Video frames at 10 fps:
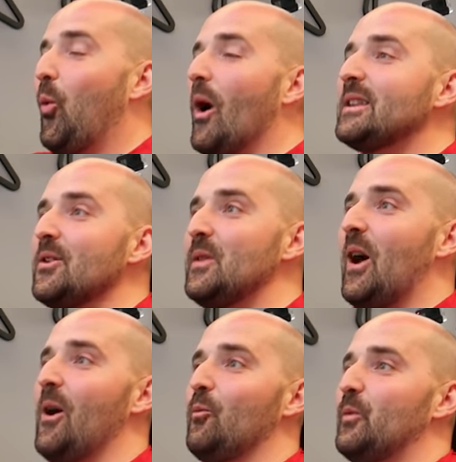why don't
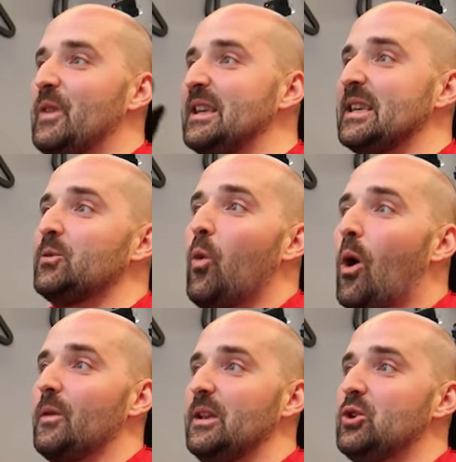the this is
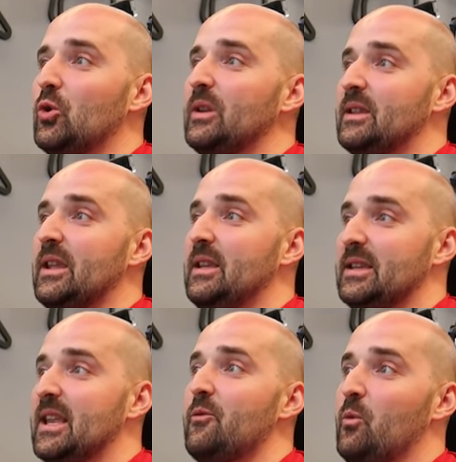what the joy the
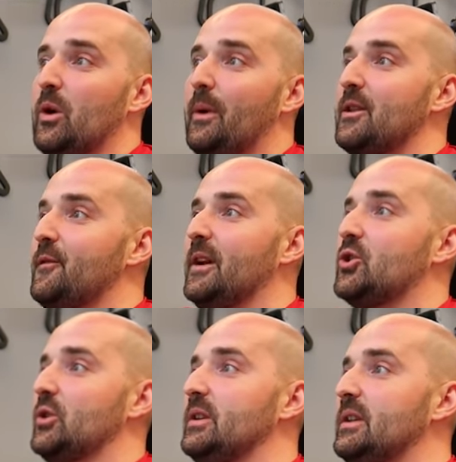steering wheel
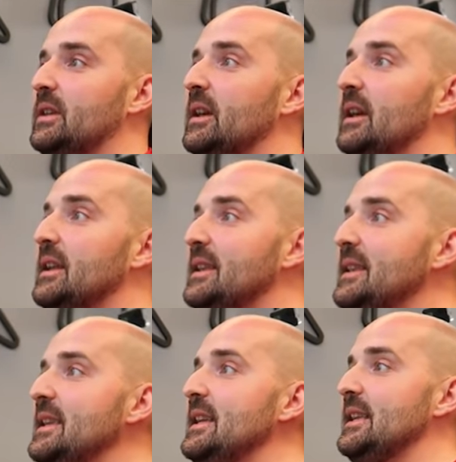manufacturers
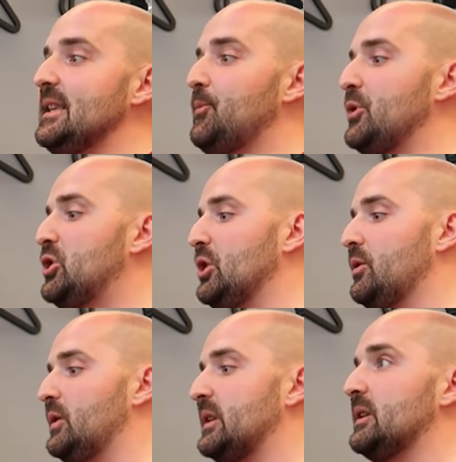need to
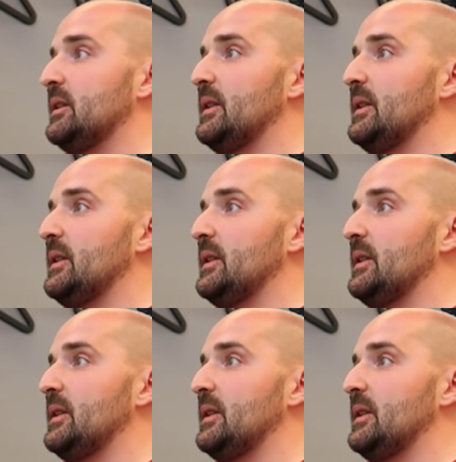produce.